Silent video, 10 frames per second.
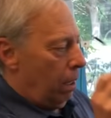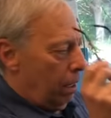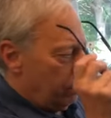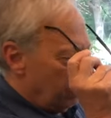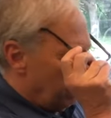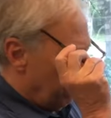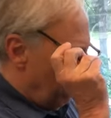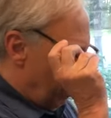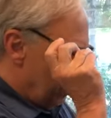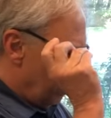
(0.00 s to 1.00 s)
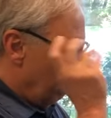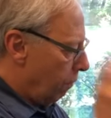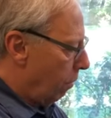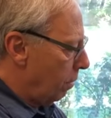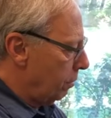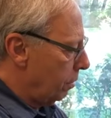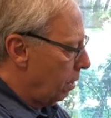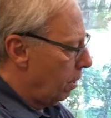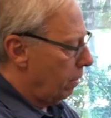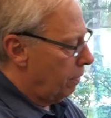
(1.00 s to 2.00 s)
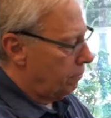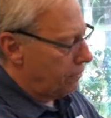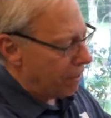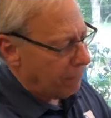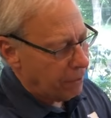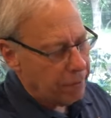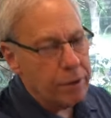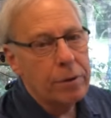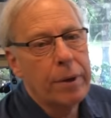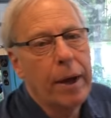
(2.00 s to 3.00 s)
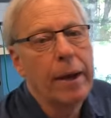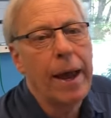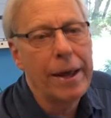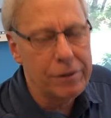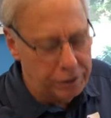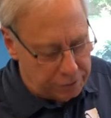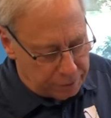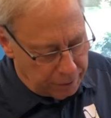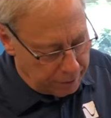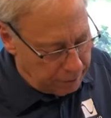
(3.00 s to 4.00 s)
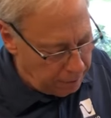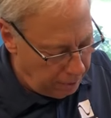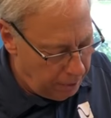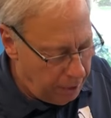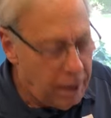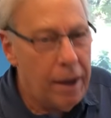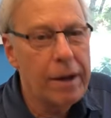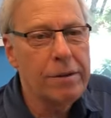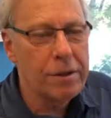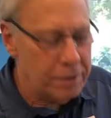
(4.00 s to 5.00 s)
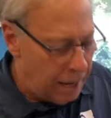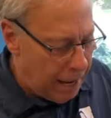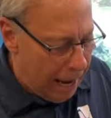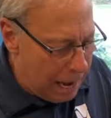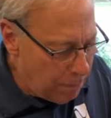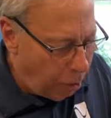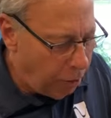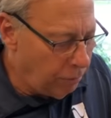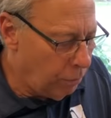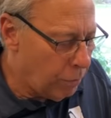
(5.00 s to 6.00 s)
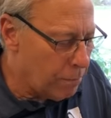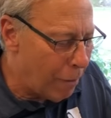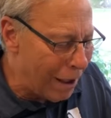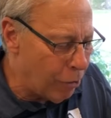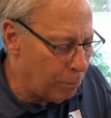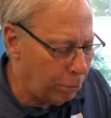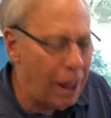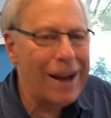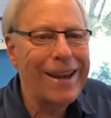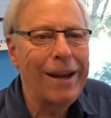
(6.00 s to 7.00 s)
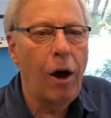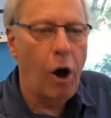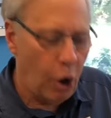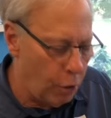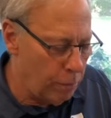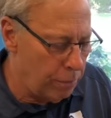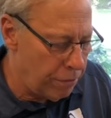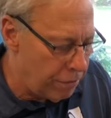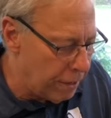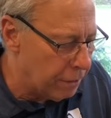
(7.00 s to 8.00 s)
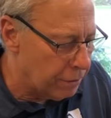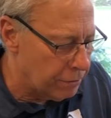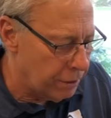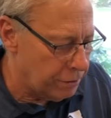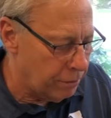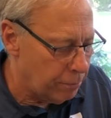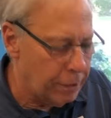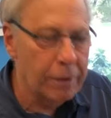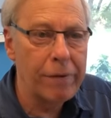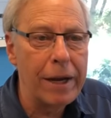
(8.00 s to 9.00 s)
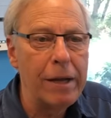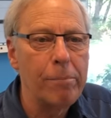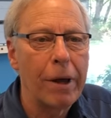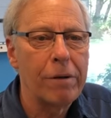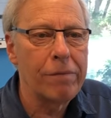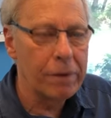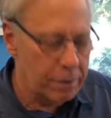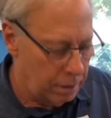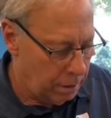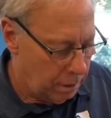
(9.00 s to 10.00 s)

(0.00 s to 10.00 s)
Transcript: That's a different question for us. Stefan in the UK asks it, and he says, Hey, Paul, would monoblocking a home theater system be of any benefit